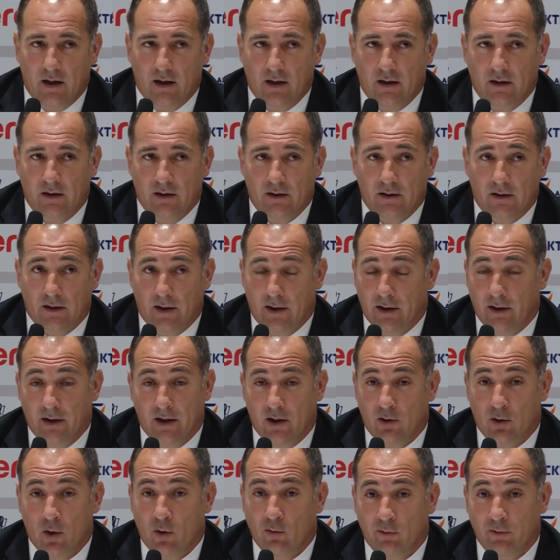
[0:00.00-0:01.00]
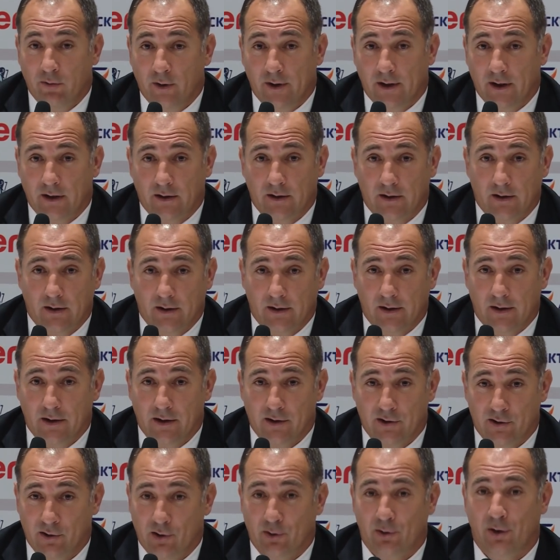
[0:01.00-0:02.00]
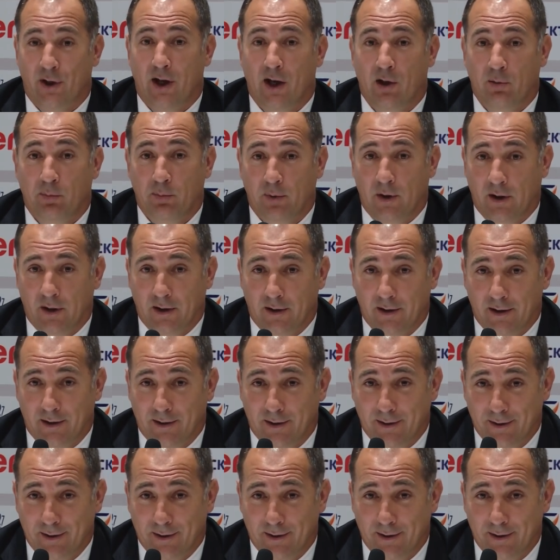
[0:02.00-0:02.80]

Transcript: Any conflict is not helping.